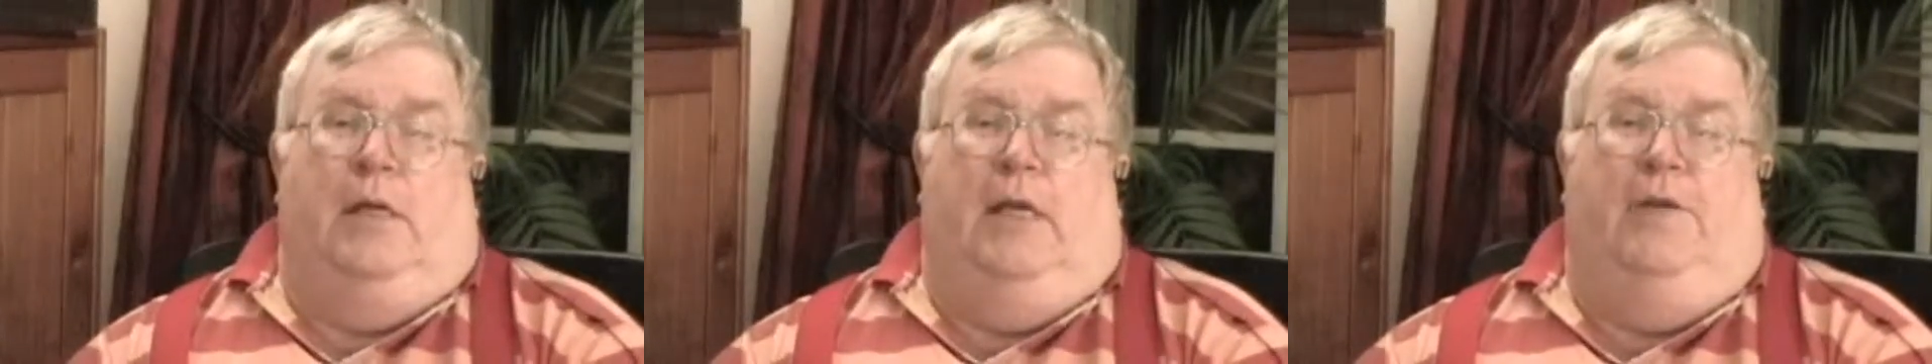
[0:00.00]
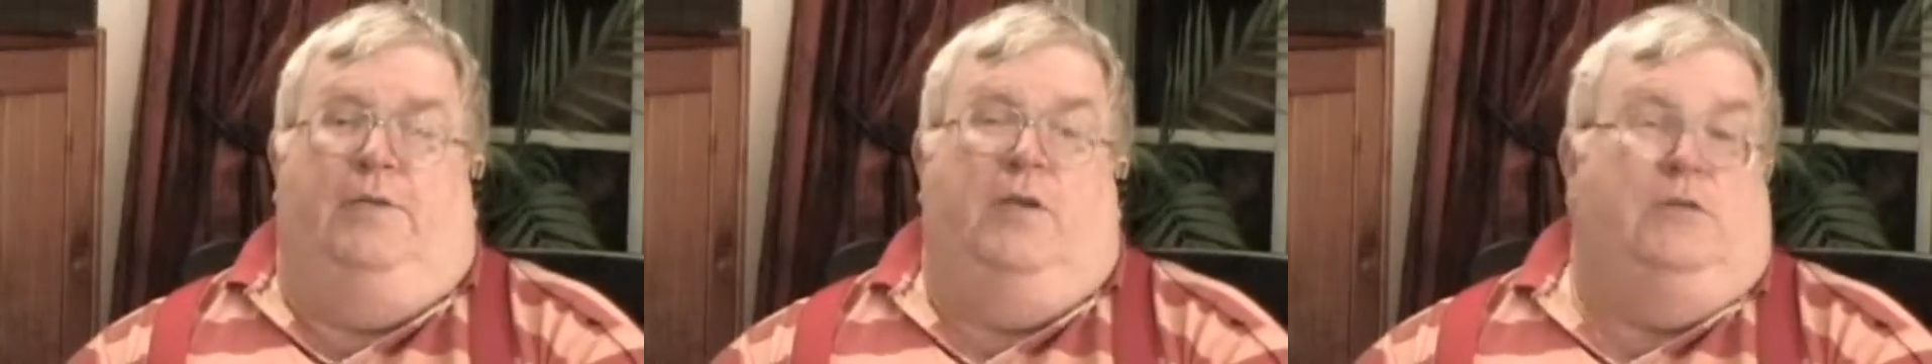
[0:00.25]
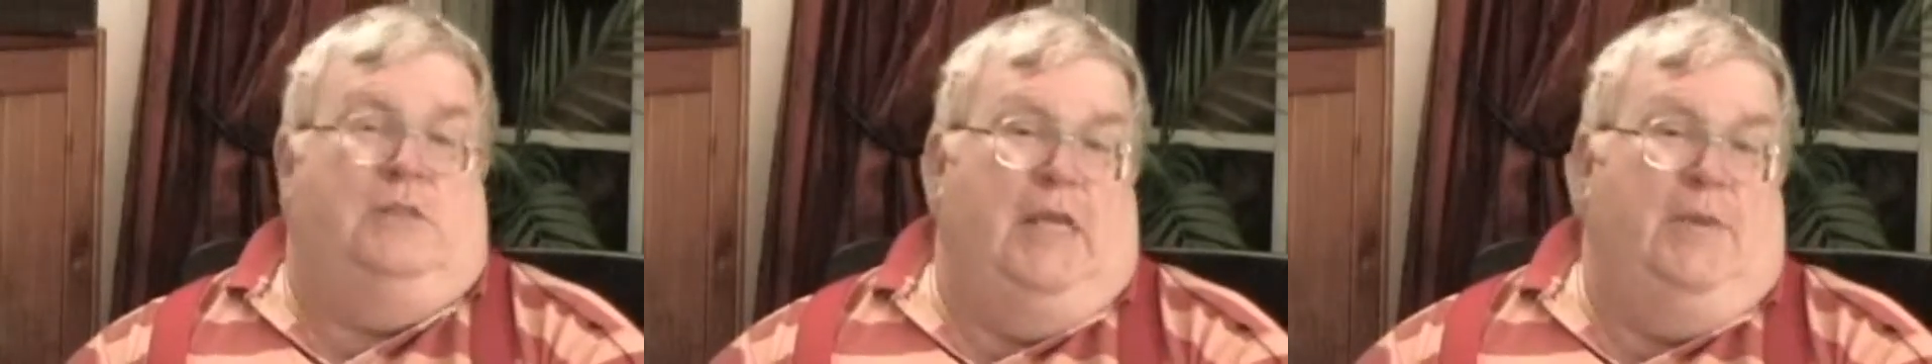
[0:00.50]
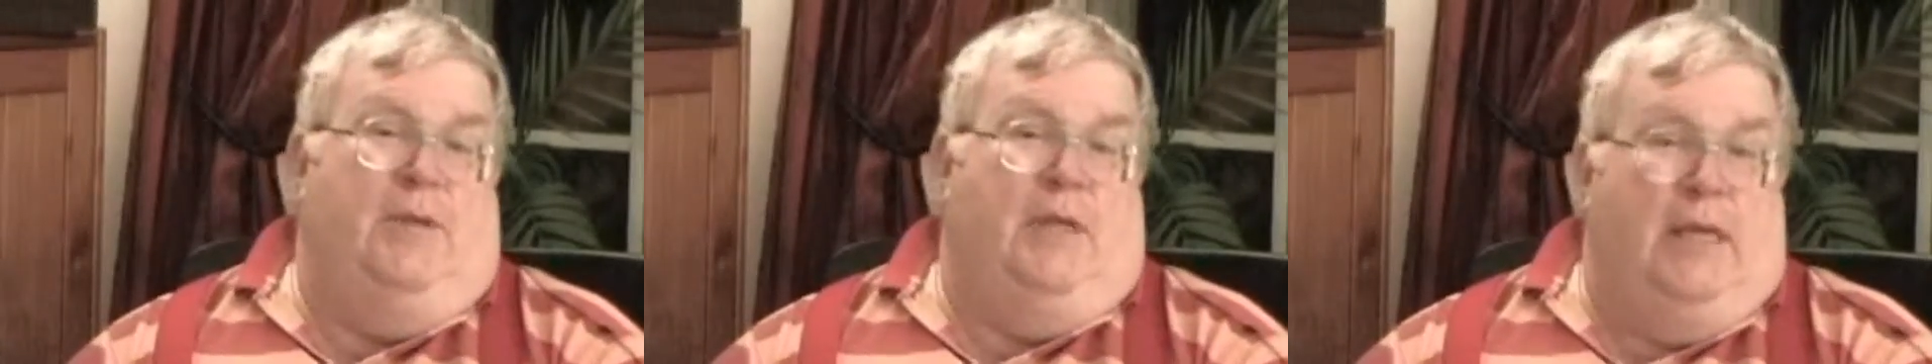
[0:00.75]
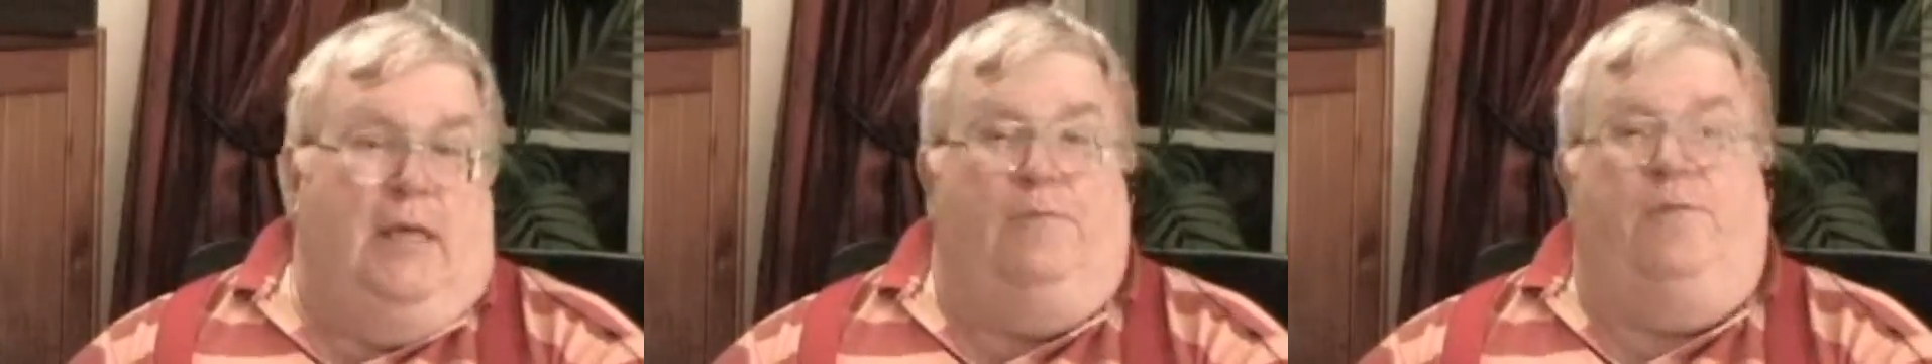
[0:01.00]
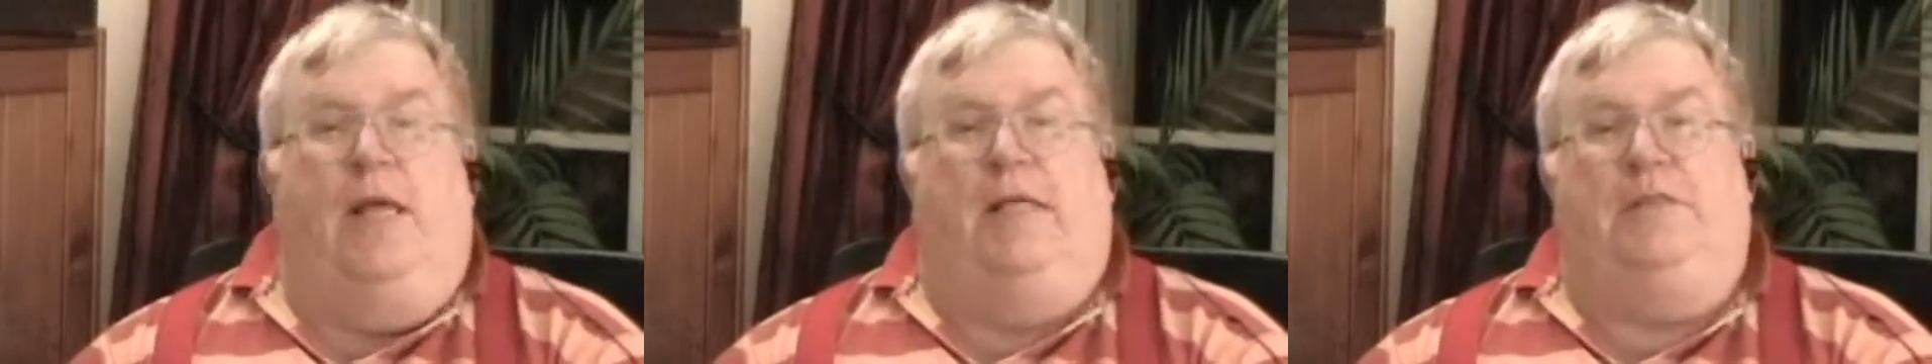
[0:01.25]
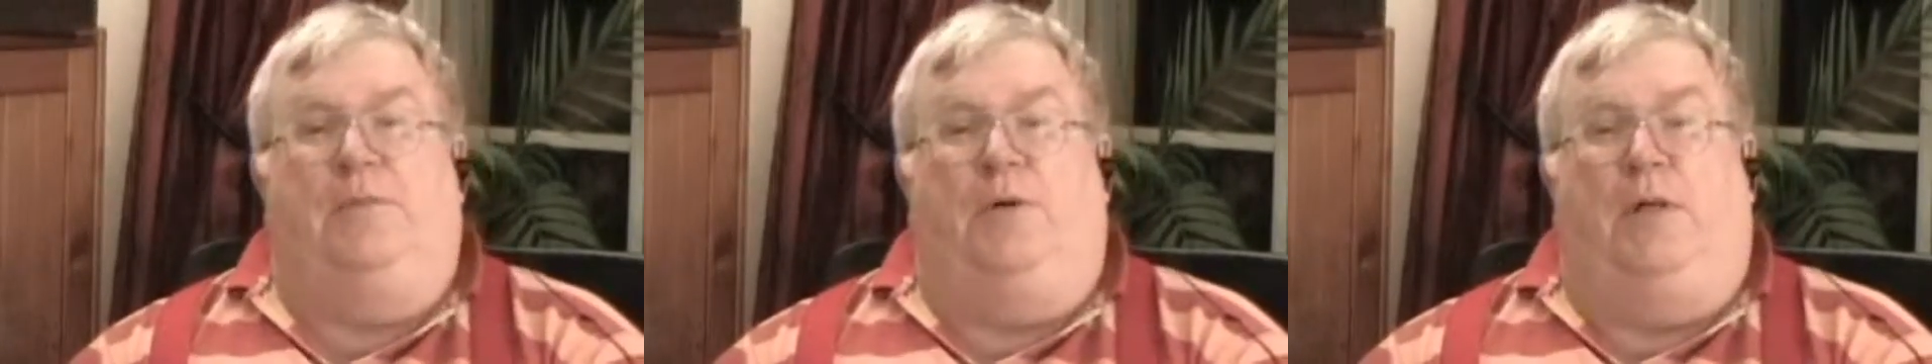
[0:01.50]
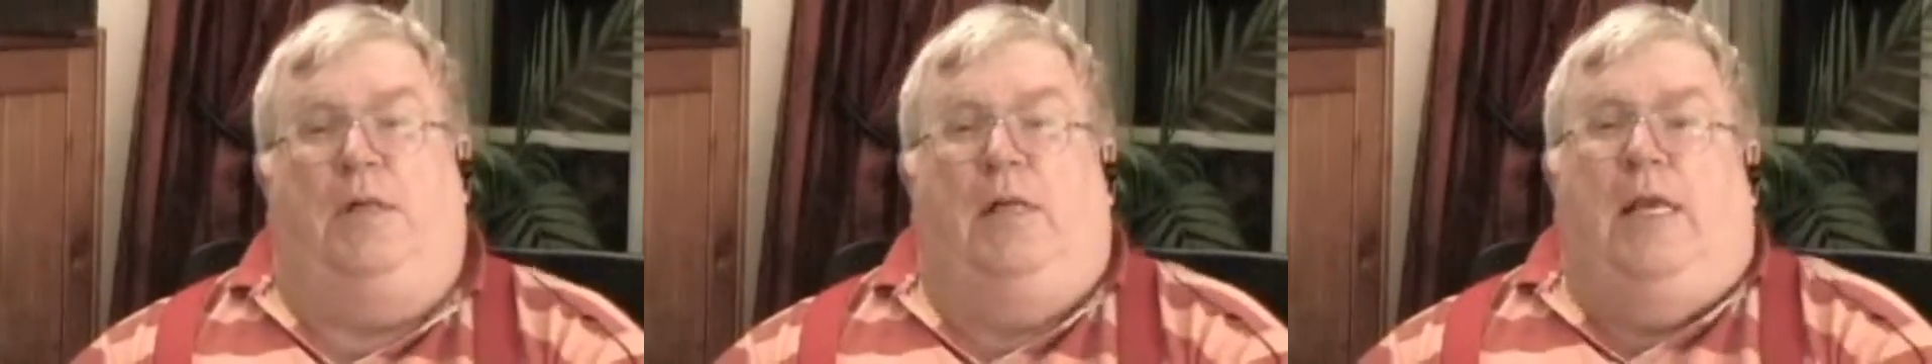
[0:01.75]
If you seem a little
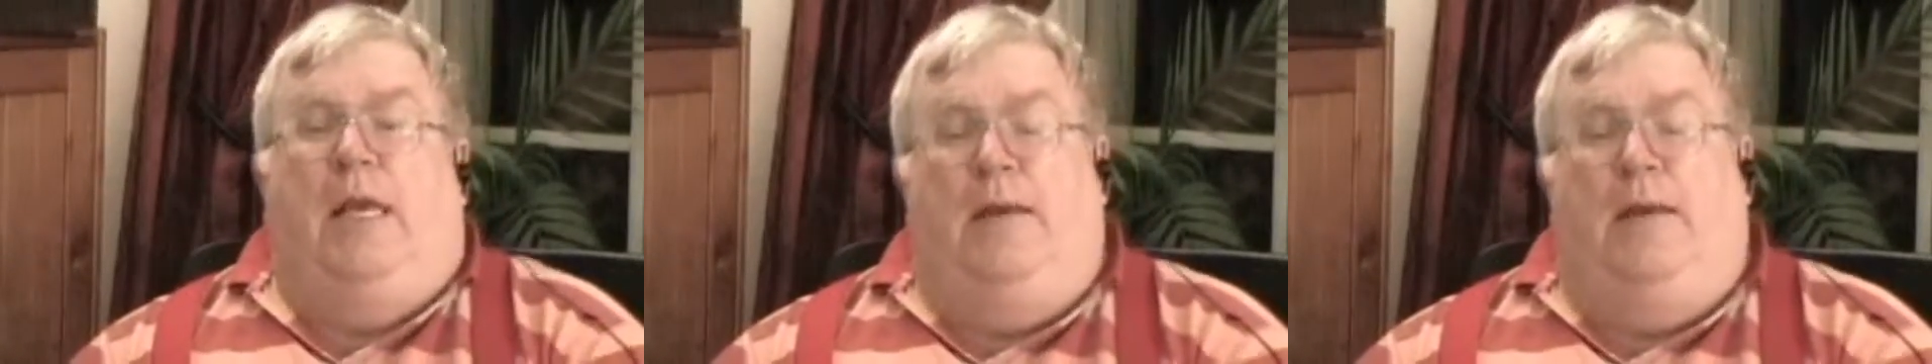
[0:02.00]
flexible,